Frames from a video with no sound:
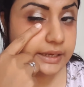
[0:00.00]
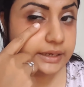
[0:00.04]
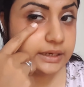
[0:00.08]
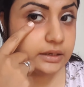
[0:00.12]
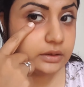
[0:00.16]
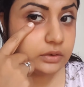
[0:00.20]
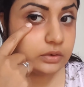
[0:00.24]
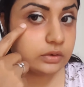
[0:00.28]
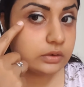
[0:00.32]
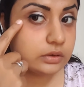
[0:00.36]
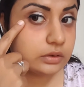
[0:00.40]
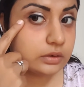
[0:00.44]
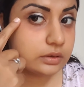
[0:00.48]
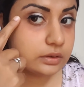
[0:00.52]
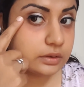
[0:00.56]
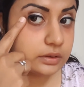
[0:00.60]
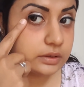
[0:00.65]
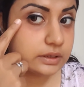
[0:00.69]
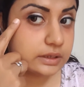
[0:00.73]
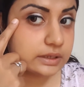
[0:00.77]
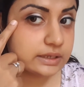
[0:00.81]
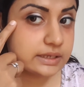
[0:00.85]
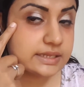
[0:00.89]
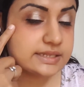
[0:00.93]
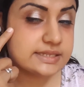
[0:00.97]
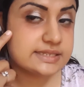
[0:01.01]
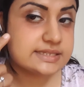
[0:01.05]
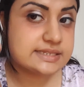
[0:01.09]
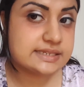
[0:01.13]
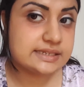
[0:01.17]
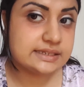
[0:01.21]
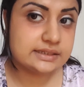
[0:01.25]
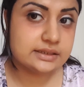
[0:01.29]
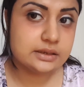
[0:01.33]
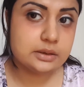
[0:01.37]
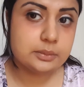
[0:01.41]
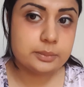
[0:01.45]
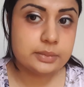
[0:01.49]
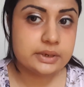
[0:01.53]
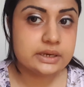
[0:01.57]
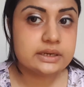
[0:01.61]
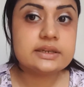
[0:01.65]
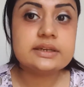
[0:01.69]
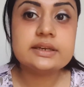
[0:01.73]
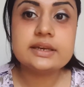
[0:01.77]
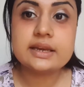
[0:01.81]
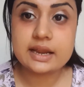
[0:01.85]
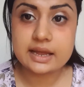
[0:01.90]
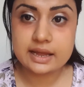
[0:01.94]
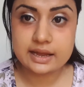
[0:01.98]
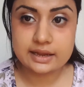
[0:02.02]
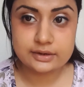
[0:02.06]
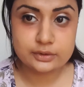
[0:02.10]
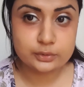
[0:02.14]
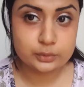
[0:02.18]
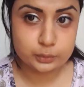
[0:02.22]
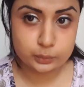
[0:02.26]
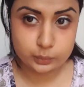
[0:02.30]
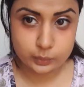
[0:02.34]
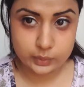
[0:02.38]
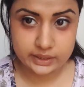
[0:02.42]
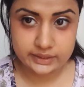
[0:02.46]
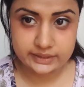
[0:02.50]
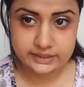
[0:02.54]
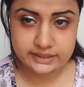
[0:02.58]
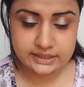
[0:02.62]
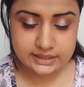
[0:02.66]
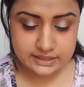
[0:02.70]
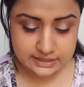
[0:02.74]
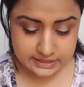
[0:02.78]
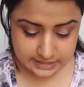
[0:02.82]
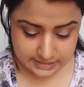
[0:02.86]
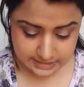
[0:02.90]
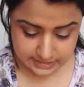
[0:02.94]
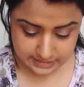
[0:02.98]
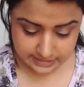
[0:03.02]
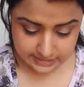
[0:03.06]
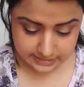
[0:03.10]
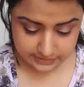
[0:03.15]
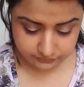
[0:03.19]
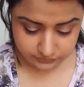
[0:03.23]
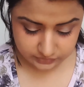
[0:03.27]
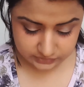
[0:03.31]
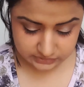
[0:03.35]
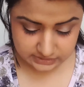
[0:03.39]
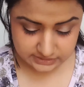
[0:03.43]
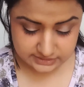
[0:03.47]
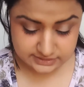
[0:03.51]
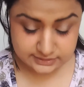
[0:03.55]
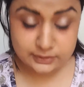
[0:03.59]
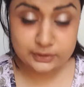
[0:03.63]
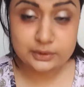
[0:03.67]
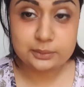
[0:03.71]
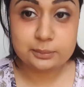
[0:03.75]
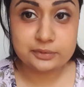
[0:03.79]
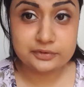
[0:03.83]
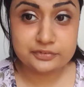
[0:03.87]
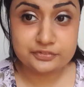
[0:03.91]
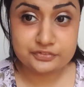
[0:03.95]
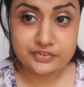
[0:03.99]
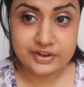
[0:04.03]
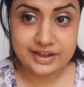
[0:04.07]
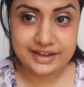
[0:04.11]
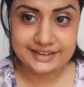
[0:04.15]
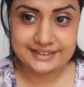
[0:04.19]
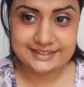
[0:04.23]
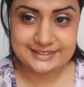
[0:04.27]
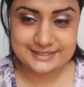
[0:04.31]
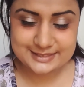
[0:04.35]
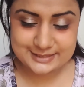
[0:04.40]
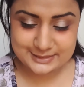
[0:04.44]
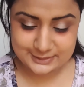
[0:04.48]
your concealer, but nah, don't worry, everything's gonna be fine.